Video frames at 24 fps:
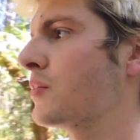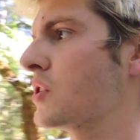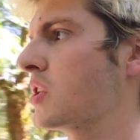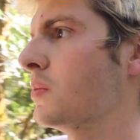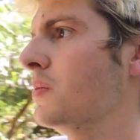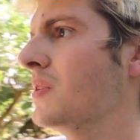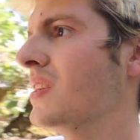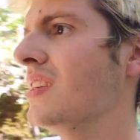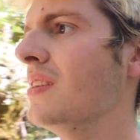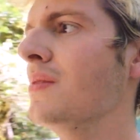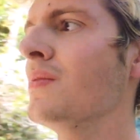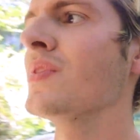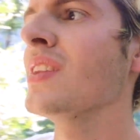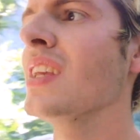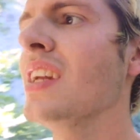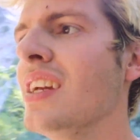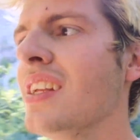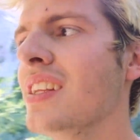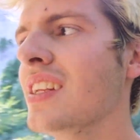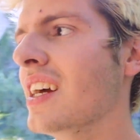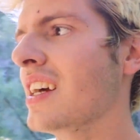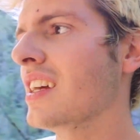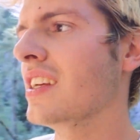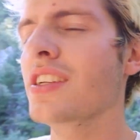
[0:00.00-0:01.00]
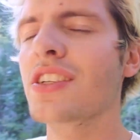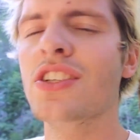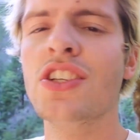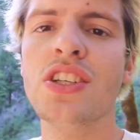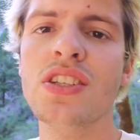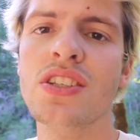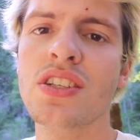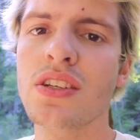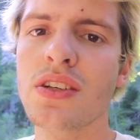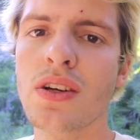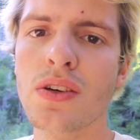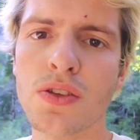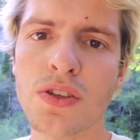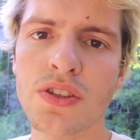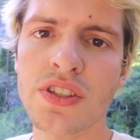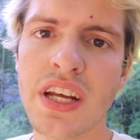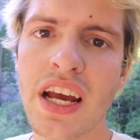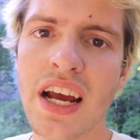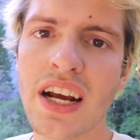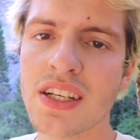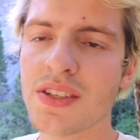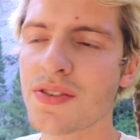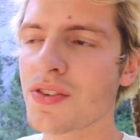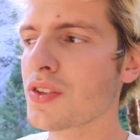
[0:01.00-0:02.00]
To me, now it's just another
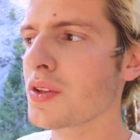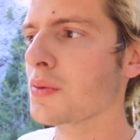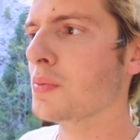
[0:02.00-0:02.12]
tax for